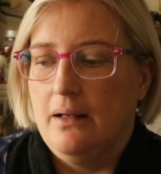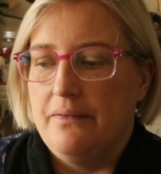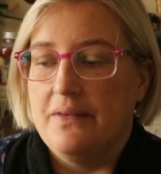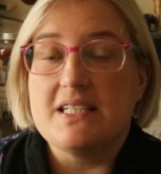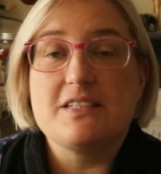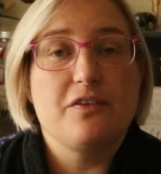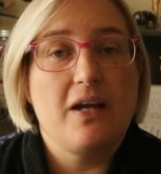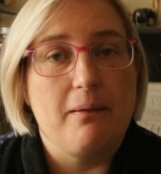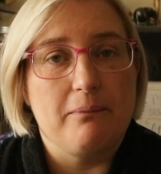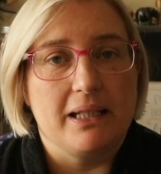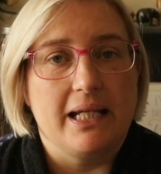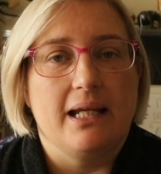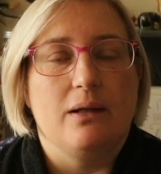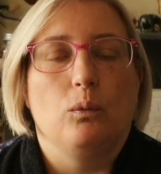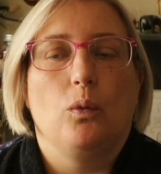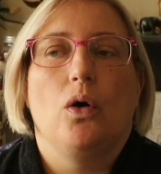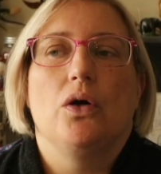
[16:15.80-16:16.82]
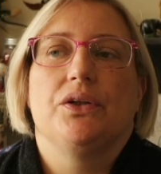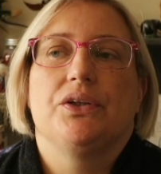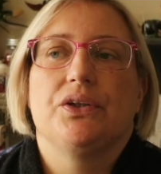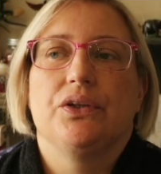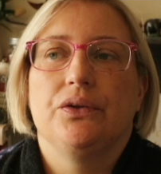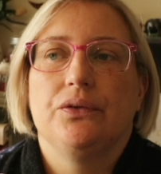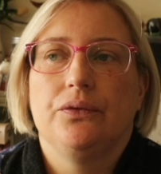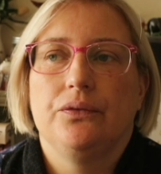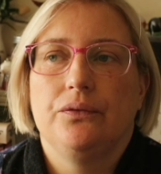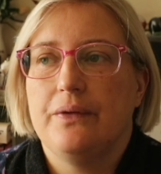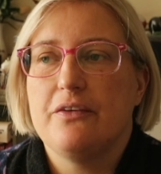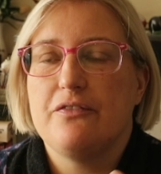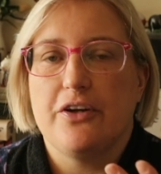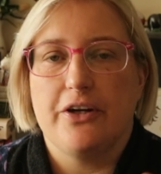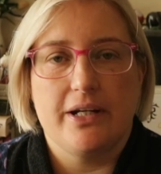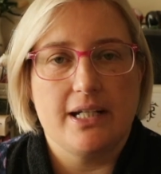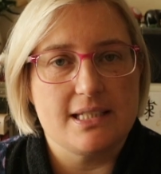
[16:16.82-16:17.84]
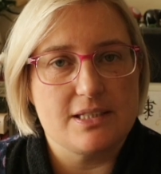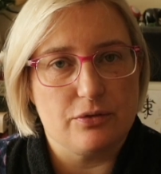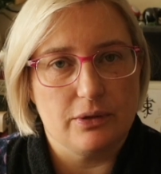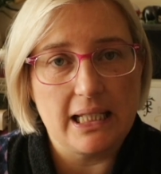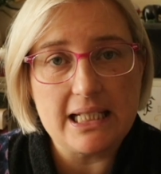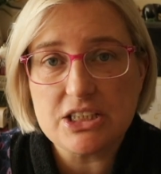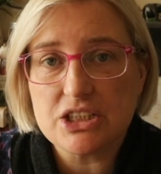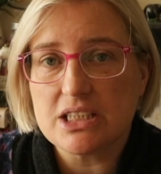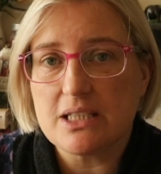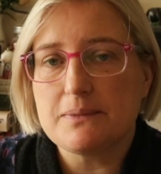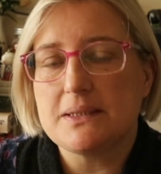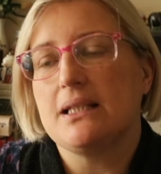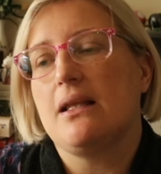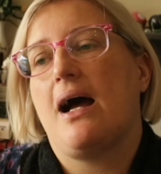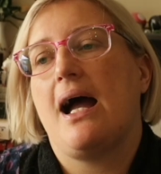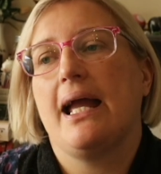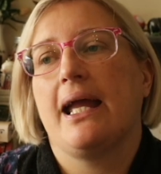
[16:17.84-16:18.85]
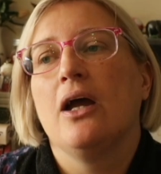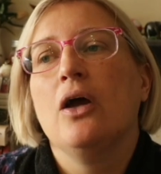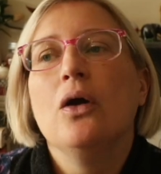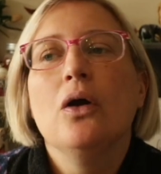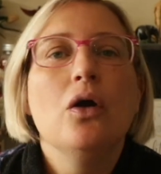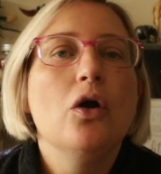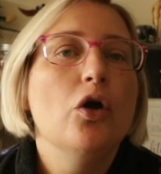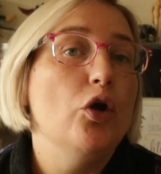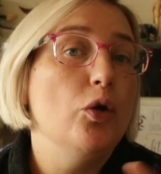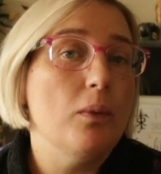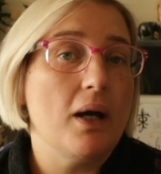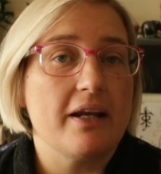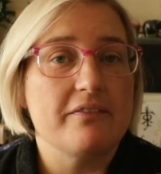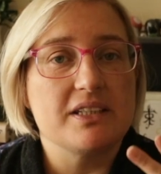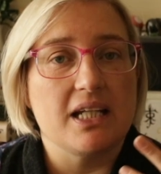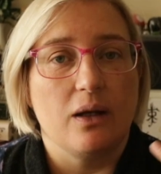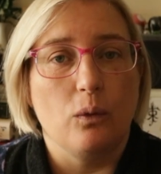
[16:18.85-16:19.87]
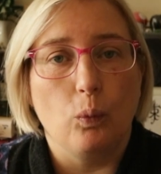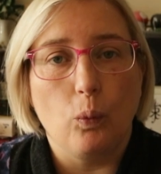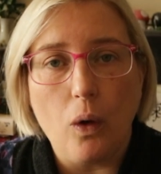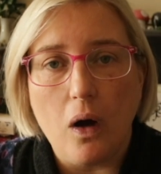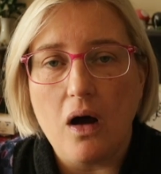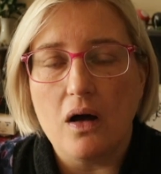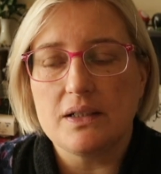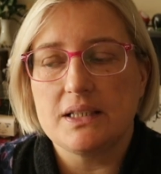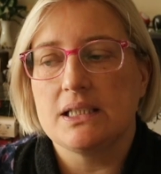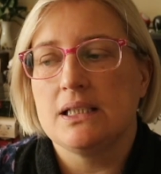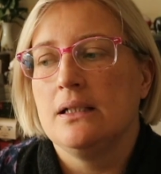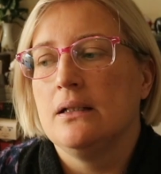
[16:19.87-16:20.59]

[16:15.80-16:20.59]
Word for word: this family and what their various relationships are like, who might have done what,